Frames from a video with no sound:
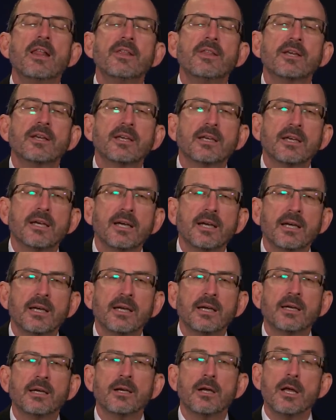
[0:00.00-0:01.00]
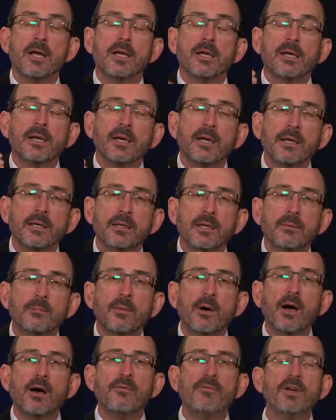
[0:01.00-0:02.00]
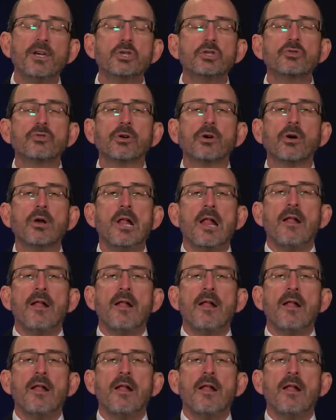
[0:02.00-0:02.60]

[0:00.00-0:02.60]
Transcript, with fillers: the king kingdom of Israel.